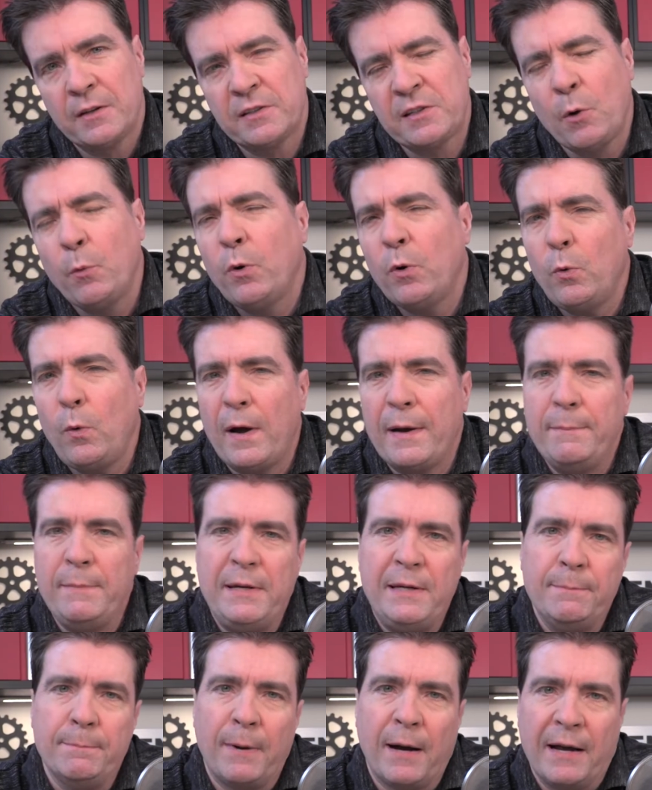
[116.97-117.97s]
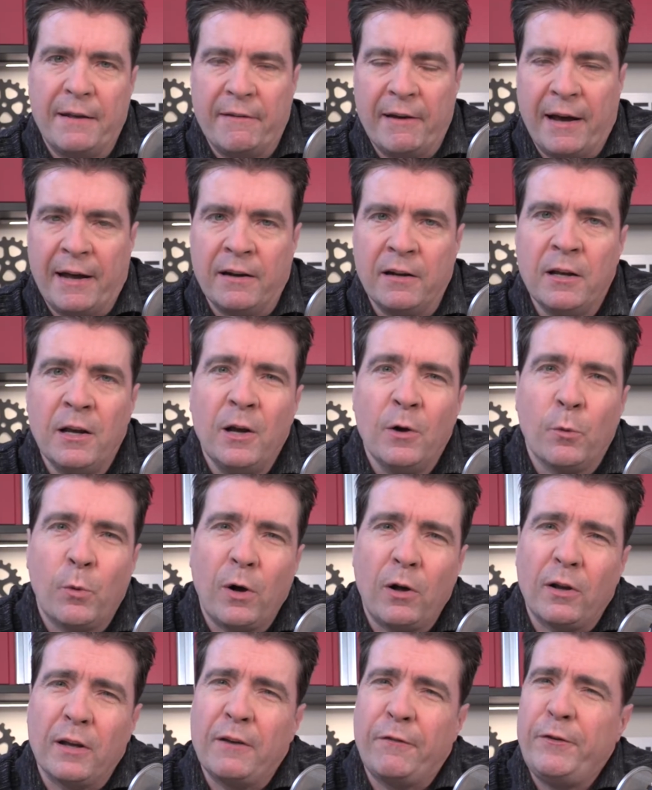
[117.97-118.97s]
So what do I mean by that?
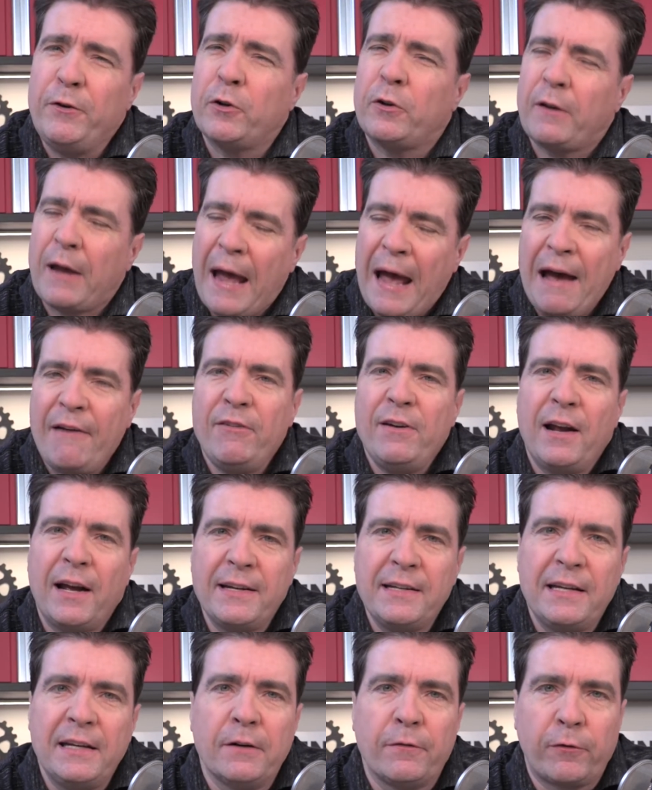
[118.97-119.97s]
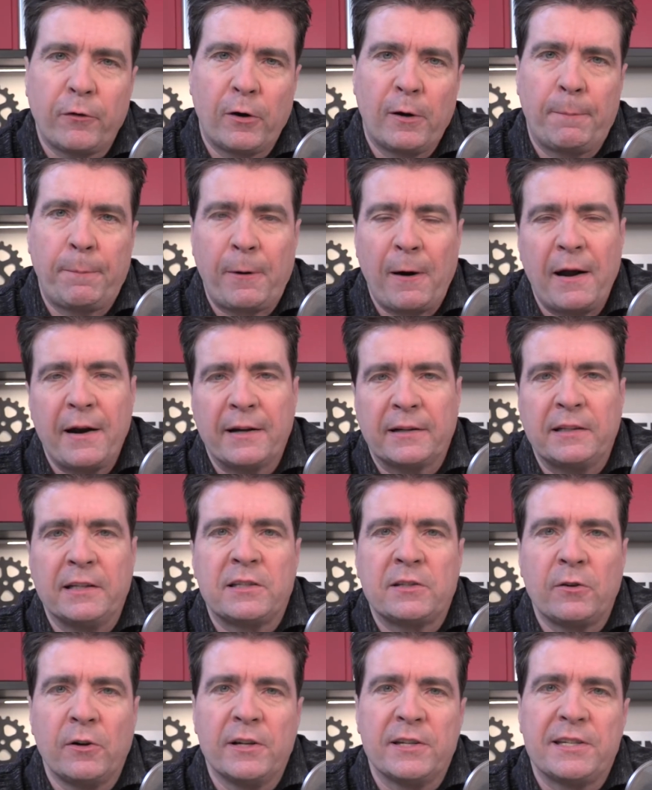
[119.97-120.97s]
Well, if you have an idea for a product
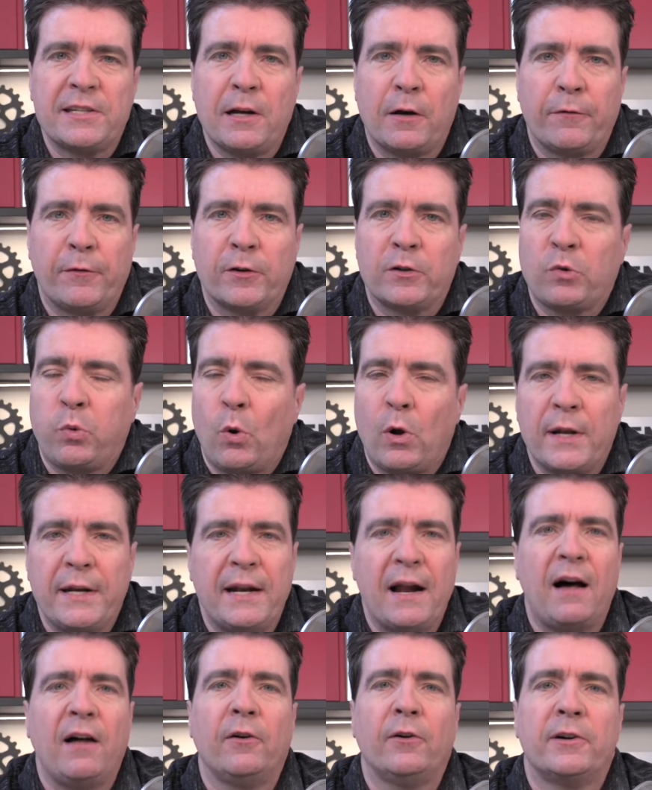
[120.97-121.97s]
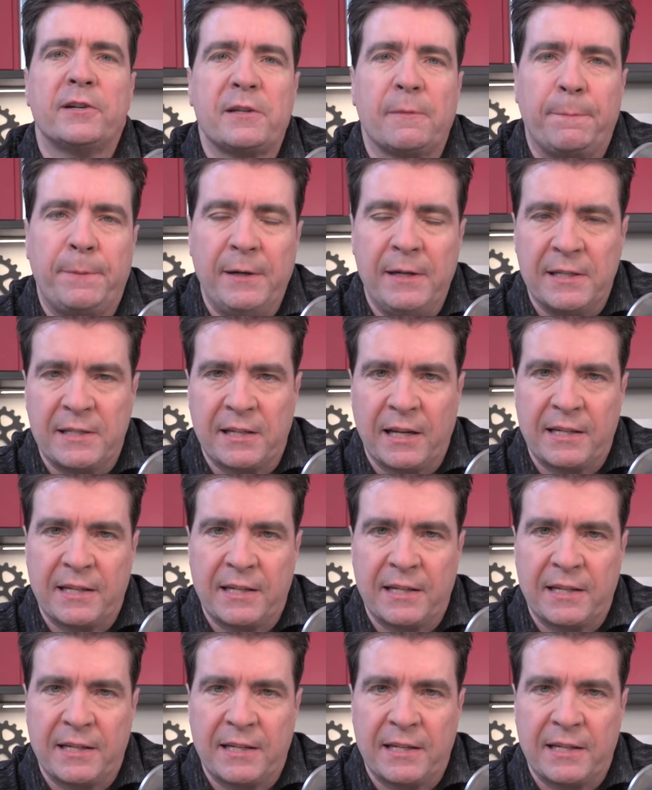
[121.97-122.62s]
that's going to sell for $20 a piece,